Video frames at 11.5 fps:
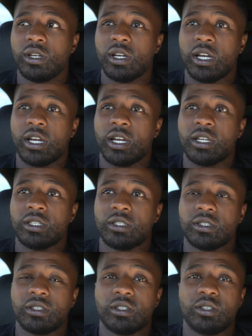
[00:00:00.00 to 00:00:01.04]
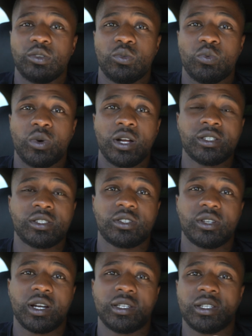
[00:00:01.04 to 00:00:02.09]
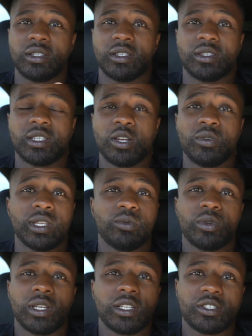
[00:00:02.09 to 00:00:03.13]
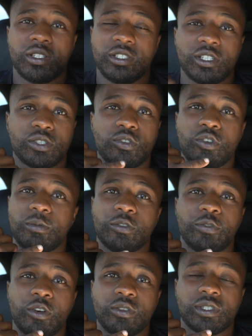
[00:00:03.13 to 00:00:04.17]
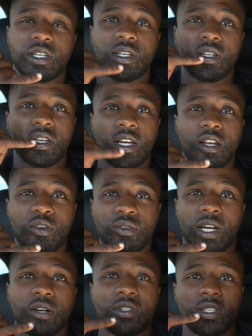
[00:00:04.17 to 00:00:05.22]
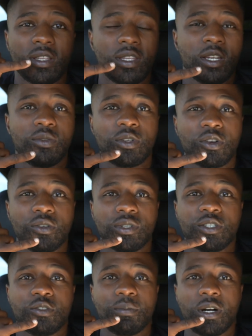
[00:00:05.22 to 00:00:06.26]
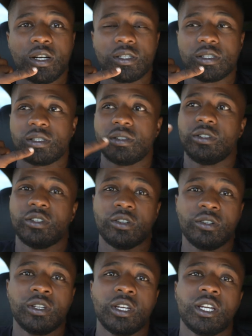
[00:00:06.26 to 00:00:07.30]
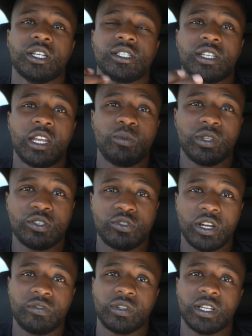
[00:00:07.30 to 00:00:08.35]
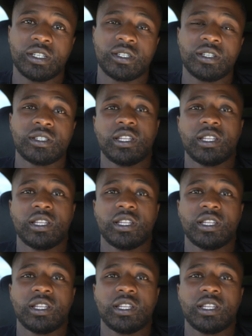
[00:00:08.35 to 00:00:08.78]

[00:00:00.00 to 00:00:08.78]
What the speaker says: And once I did the theory, they would literally just call my phone saying, hello, how did the theory go? Did you pass? You know, same with the driving lessons.